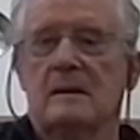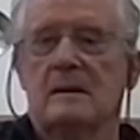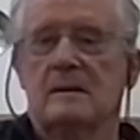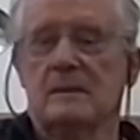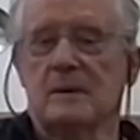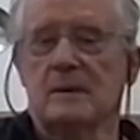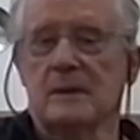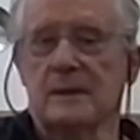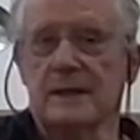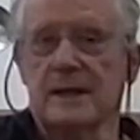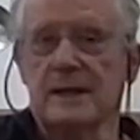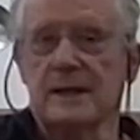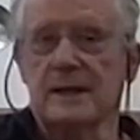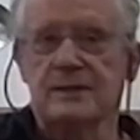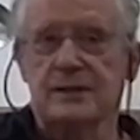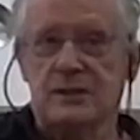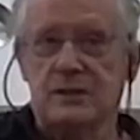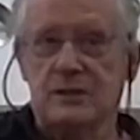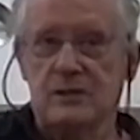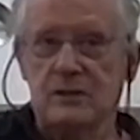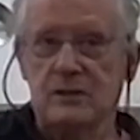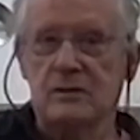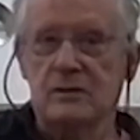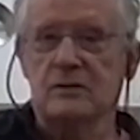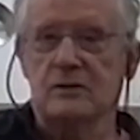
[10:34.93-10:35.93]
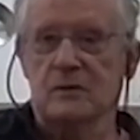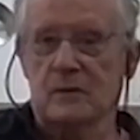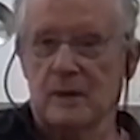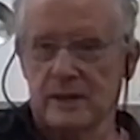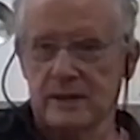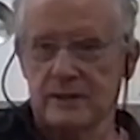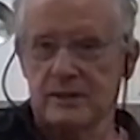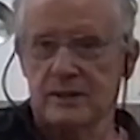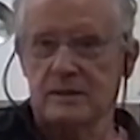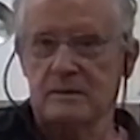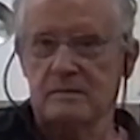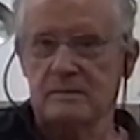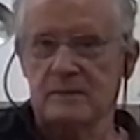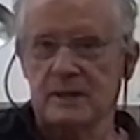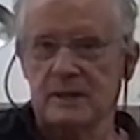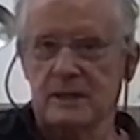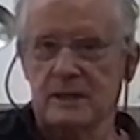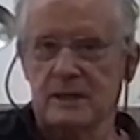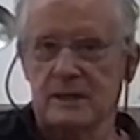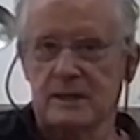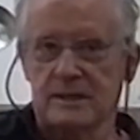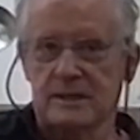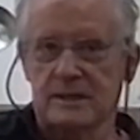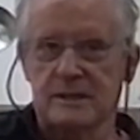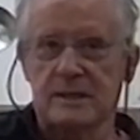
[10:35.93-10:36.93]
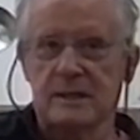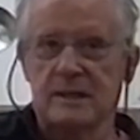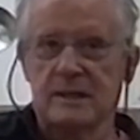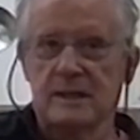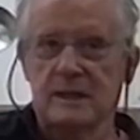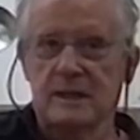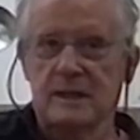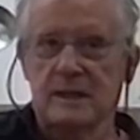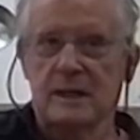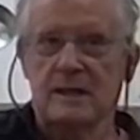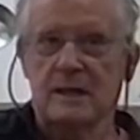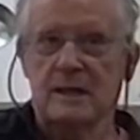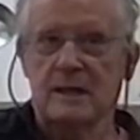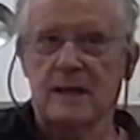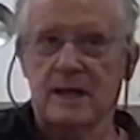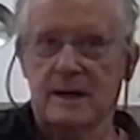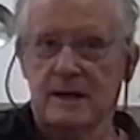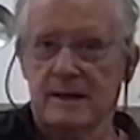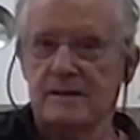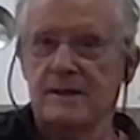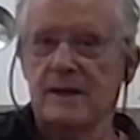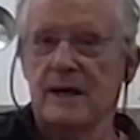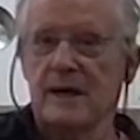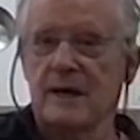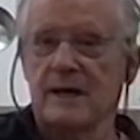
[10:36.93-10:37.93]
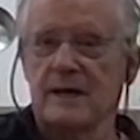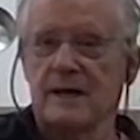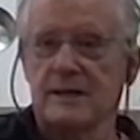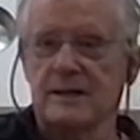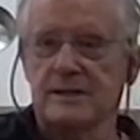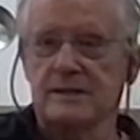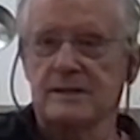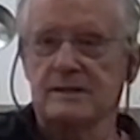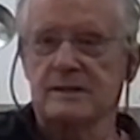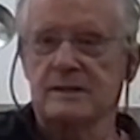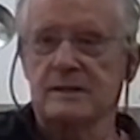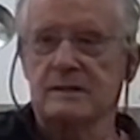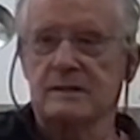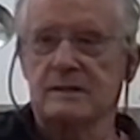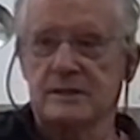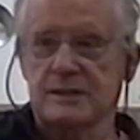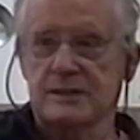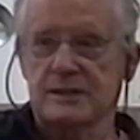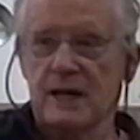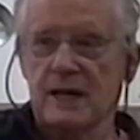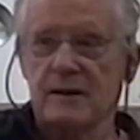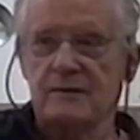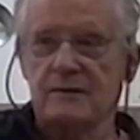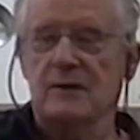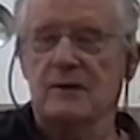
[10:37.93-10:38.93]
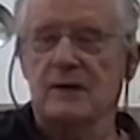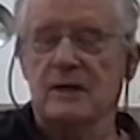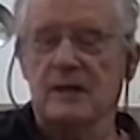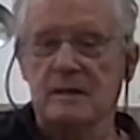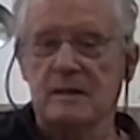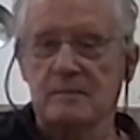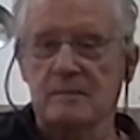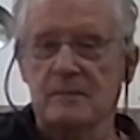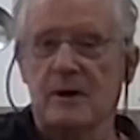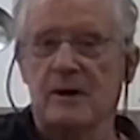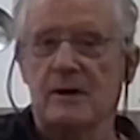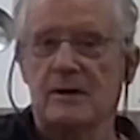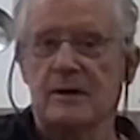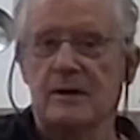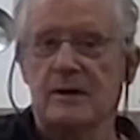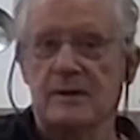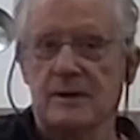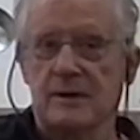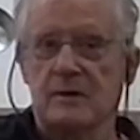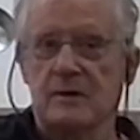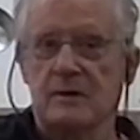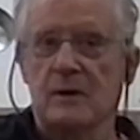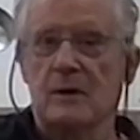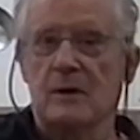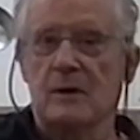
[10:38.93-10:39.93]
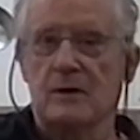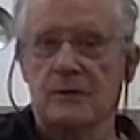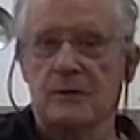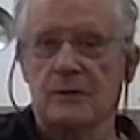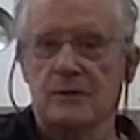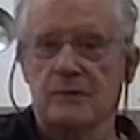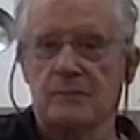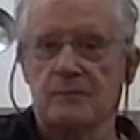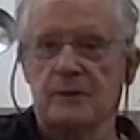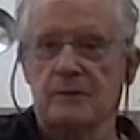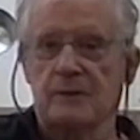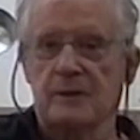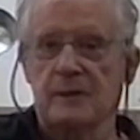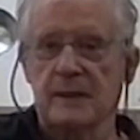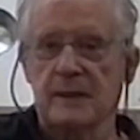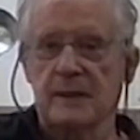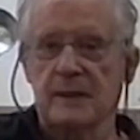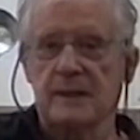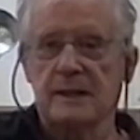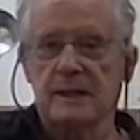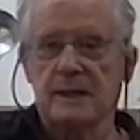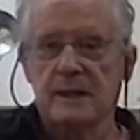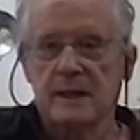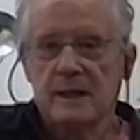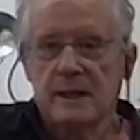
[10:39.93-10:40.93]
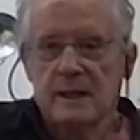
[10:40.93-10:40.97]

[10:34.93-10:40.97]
Well, that's a huge question because a lot of that is definitely part of the growth period.